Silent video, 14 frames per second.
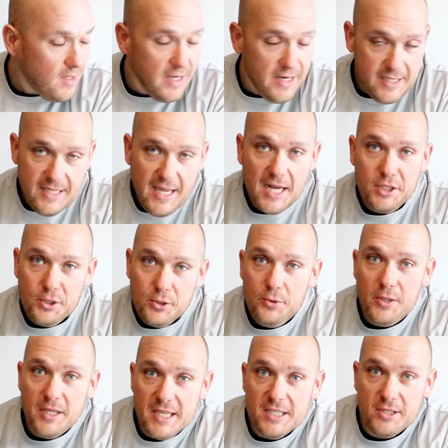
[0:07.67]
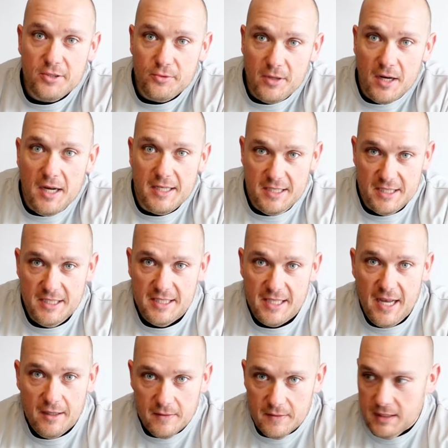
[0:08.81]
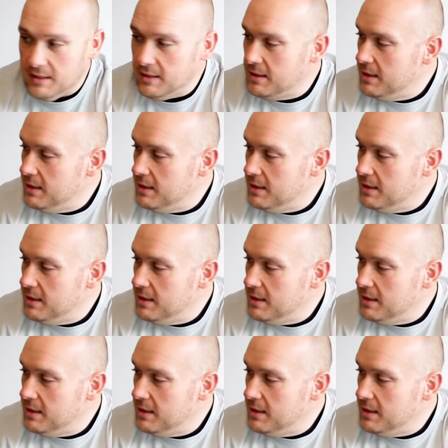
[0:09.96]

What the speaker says: and it's got 2 Kistler rods inside of it.